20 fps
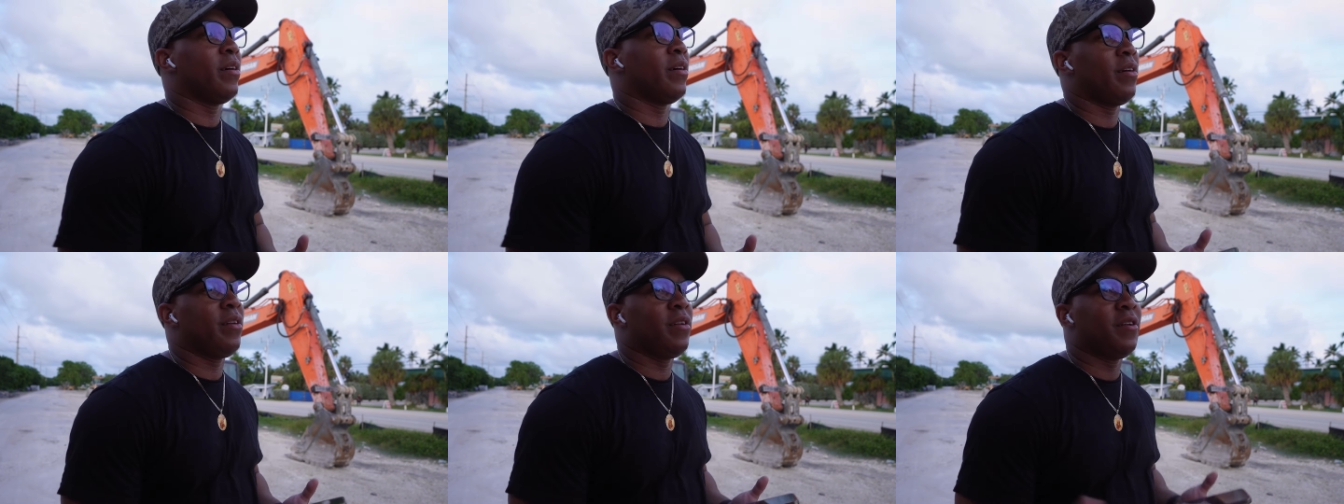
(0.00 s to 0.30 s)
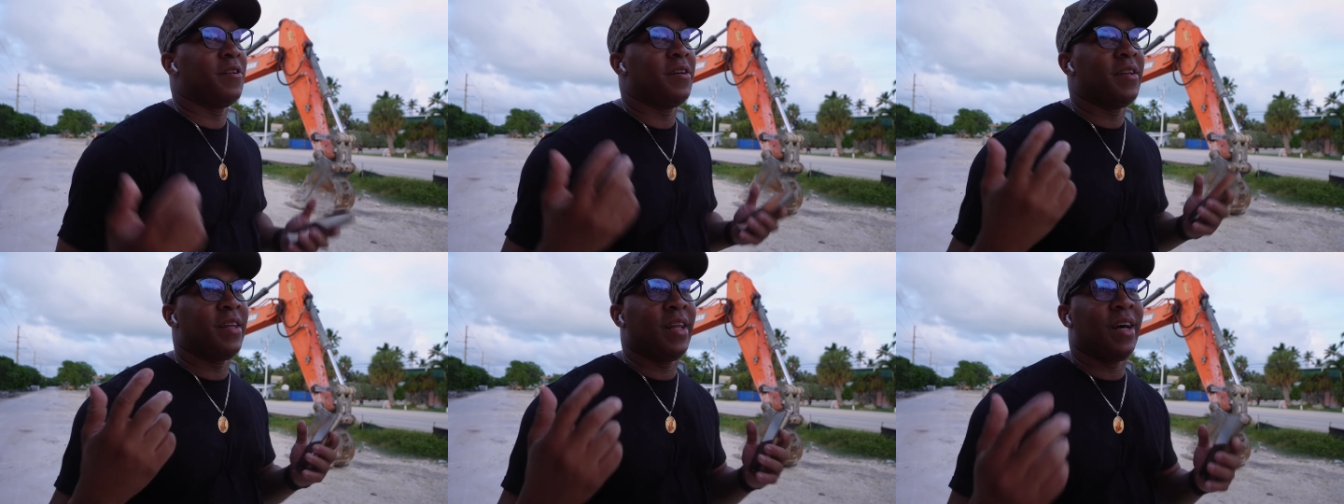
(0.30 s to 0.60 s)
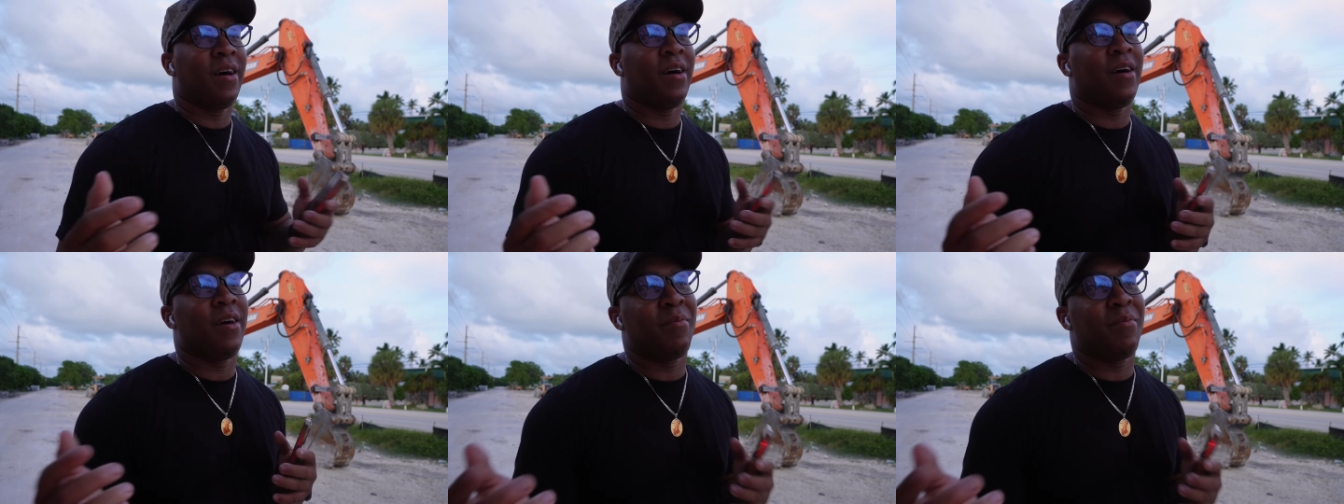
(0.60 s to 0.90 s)
I know a
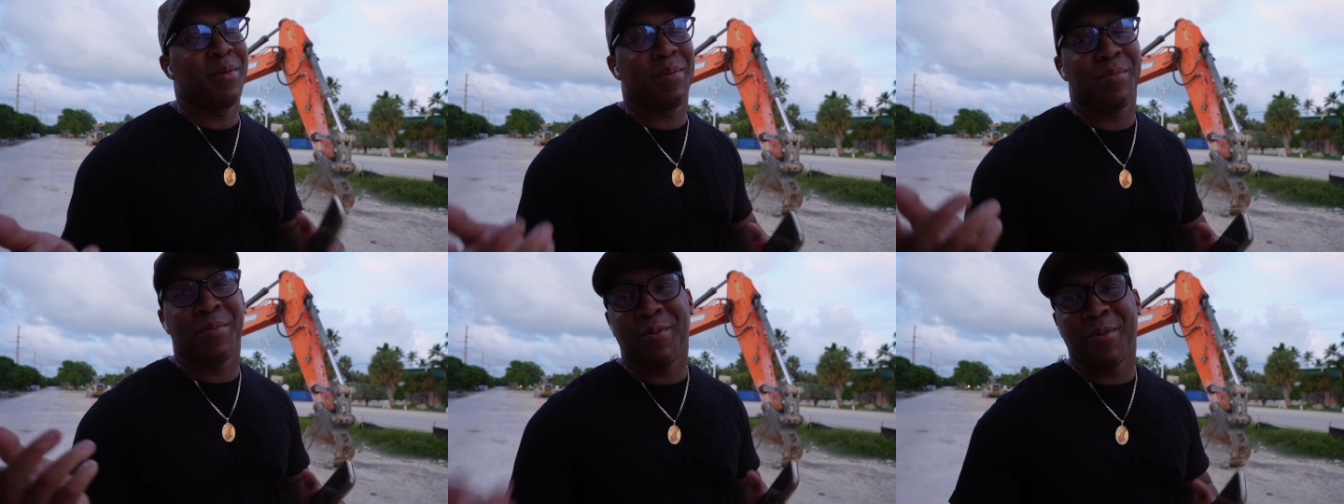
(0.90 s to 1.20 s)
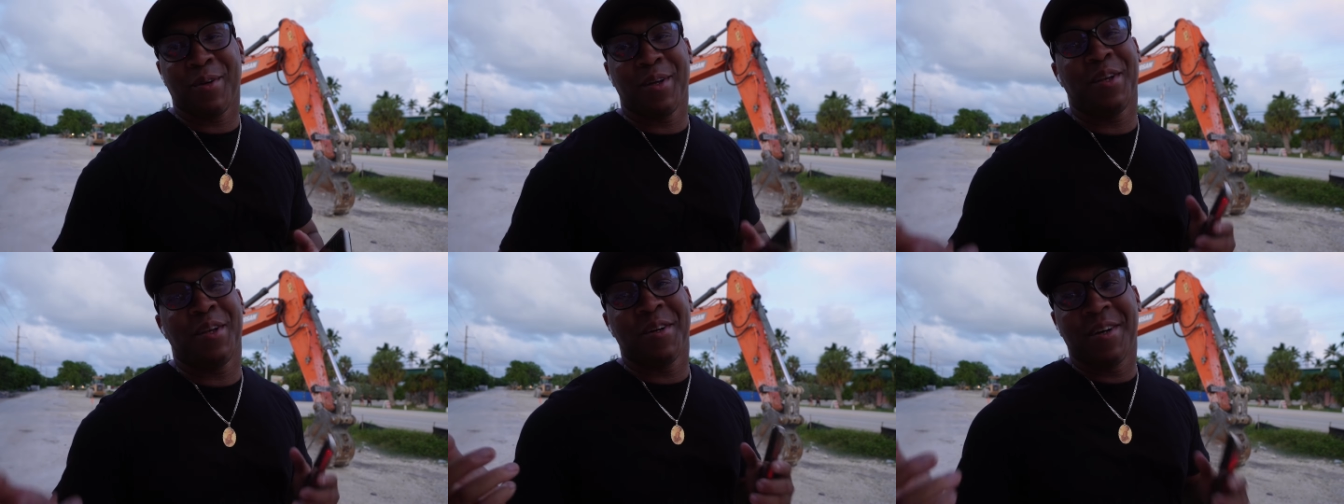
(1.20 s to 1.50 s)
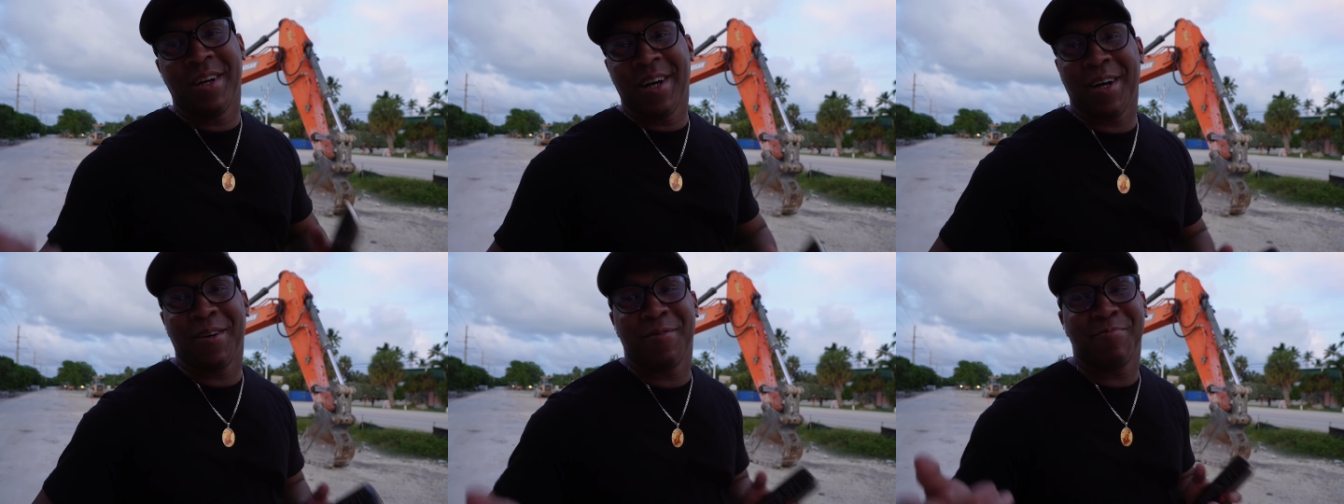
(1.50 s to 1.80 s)
lot of people want to know
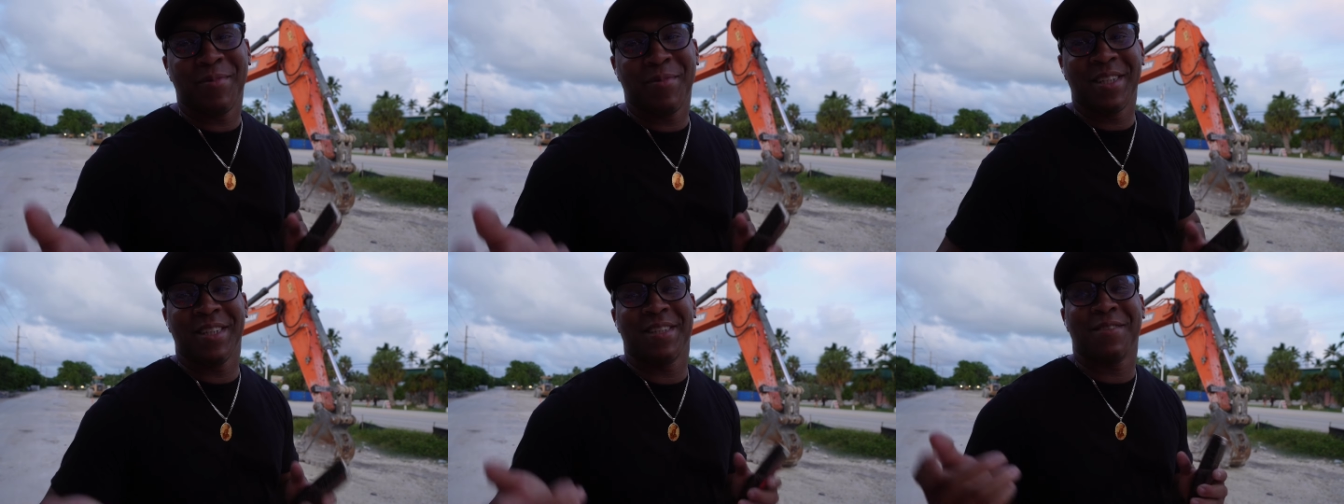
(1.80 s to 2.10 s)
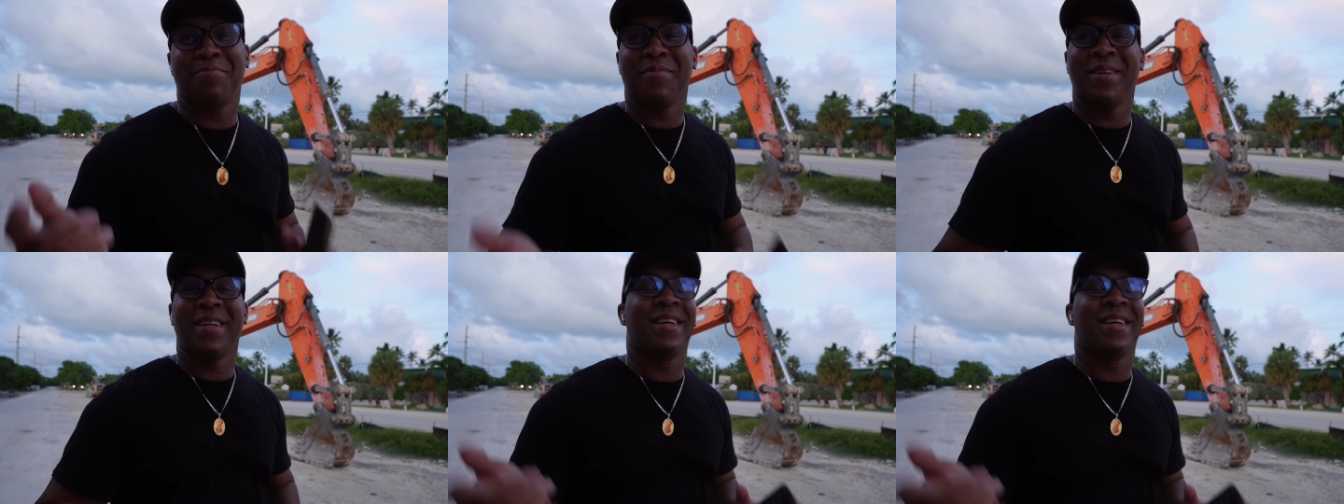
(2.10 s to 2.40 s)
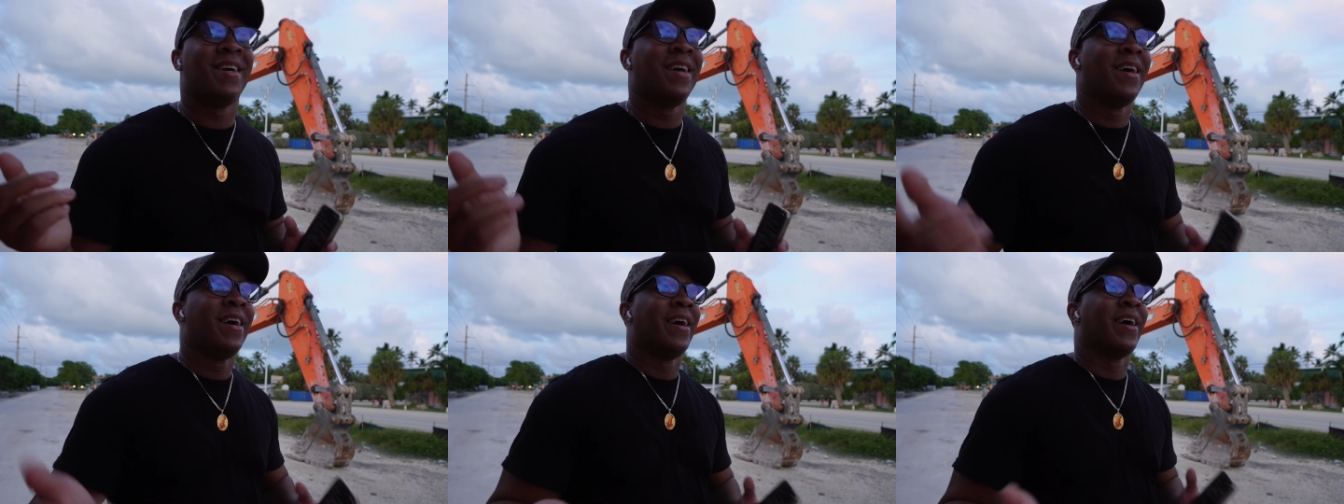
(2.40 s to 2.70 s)
how much
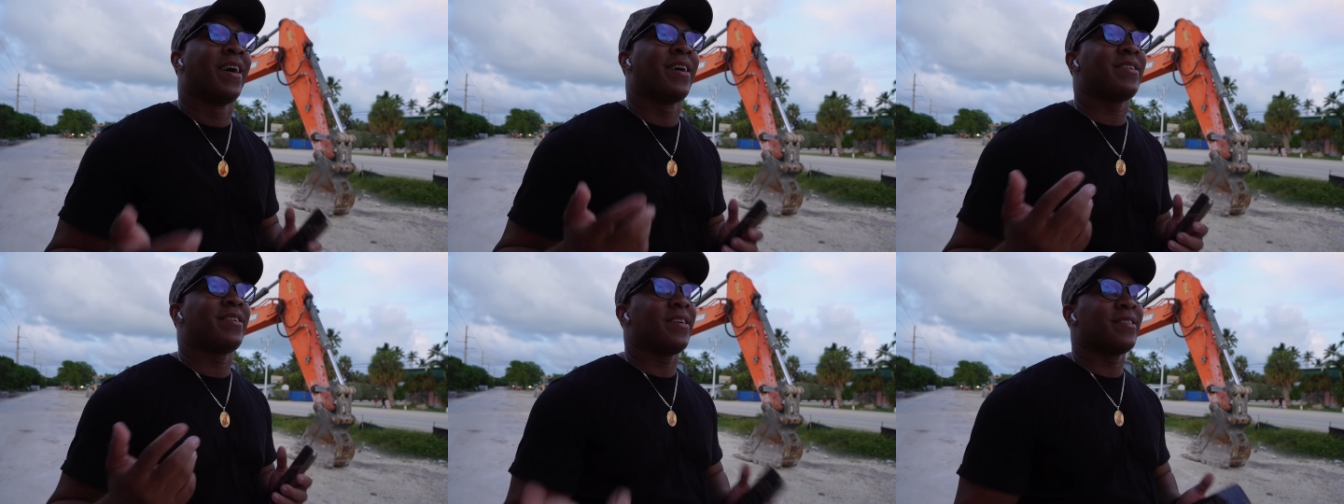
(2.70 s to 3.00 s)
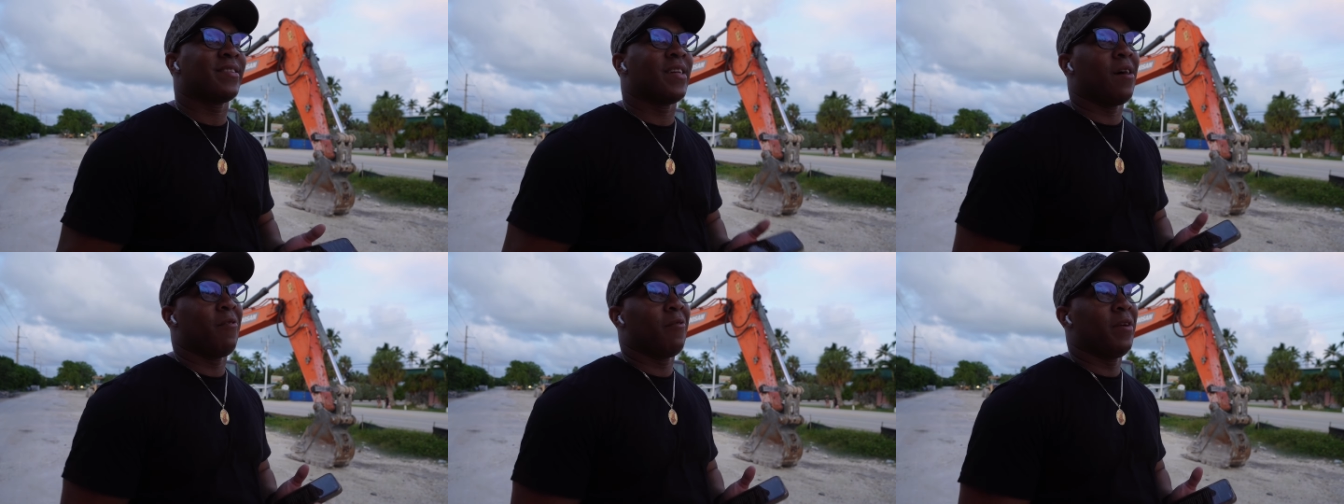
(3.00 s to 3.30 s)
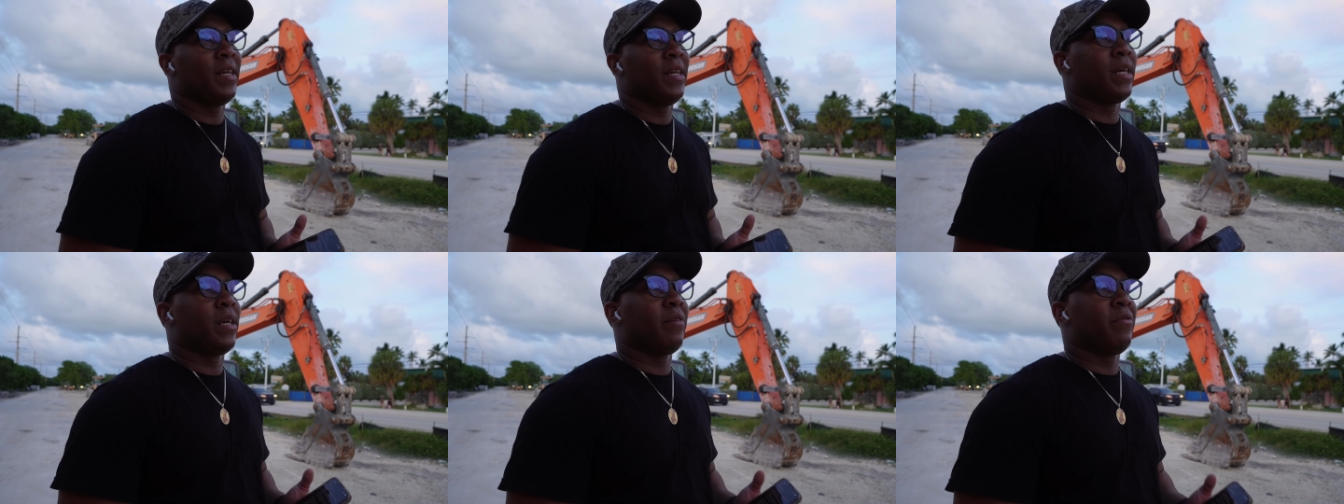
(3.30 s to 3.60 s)
money, because I stopped
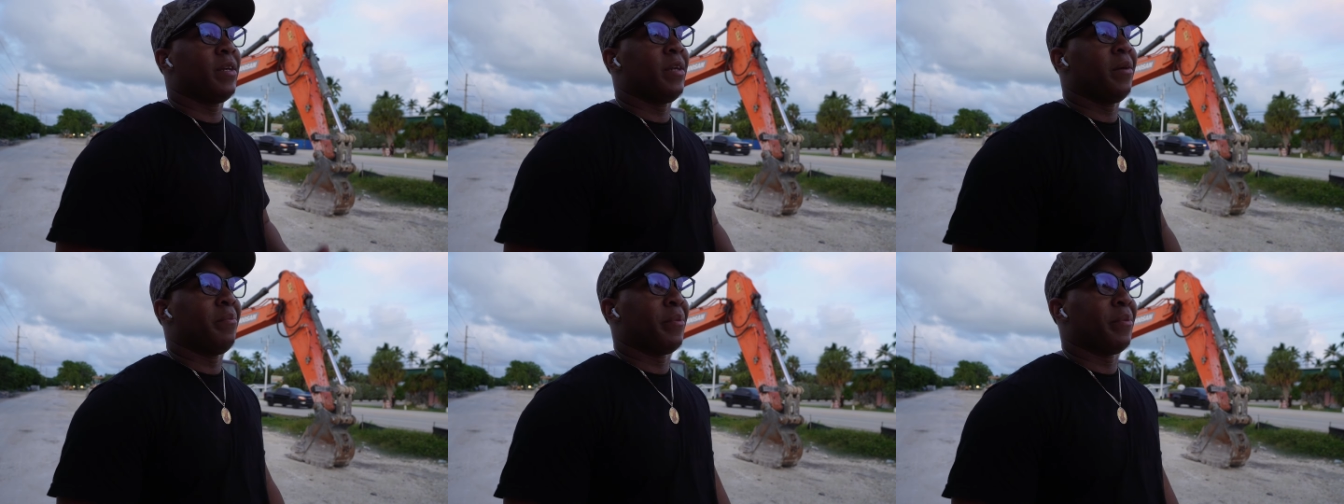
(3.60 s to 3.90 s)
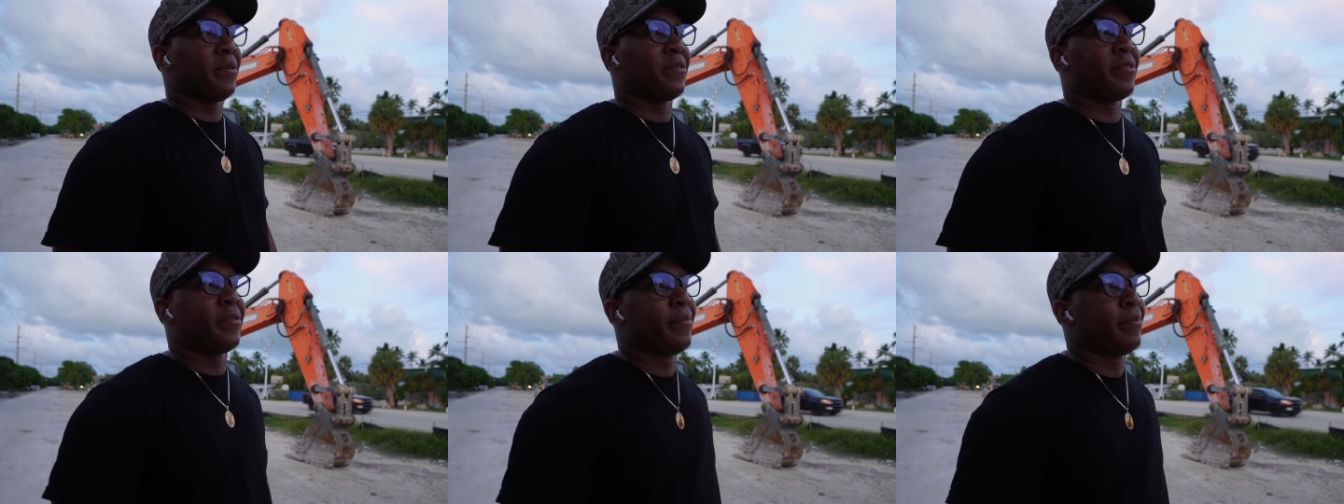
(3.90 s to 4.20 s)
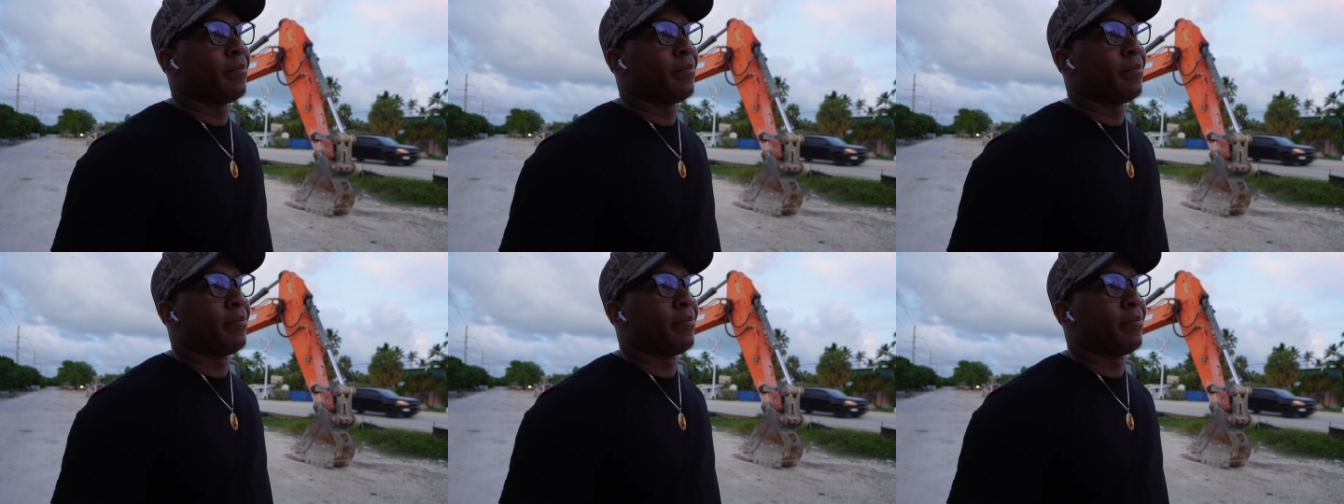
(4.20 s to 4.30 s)
really giving numbers.